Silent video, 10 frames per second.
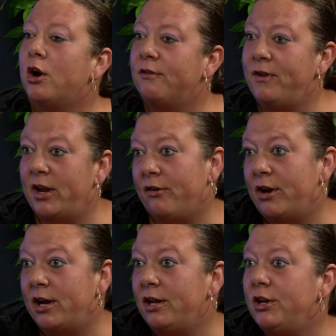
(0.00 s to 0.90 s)
of
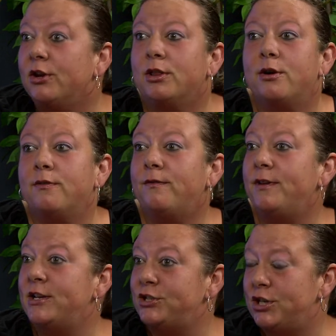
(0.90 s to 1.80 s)
hearing, your low
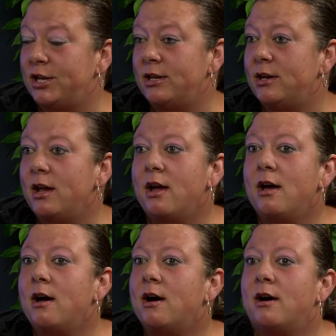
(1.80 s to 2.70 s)
vision,
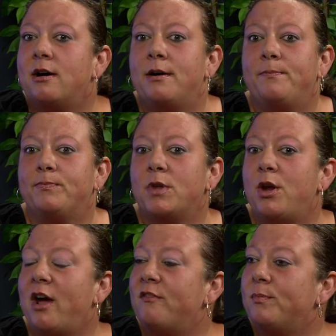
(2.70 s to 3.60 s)
um,
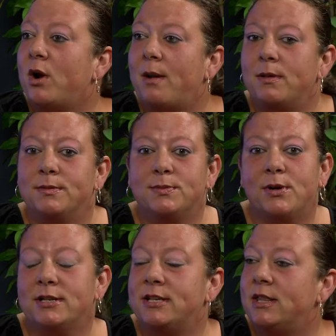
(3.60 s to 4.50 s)
you have problems
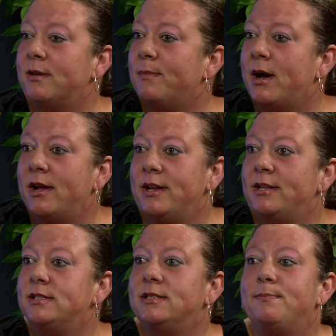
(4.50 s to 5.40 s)
pressing the
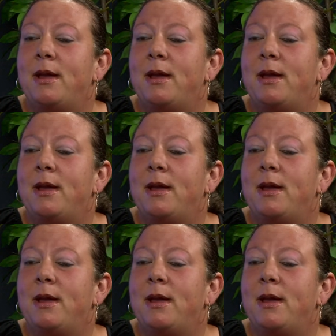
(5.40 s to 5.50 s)
buttons.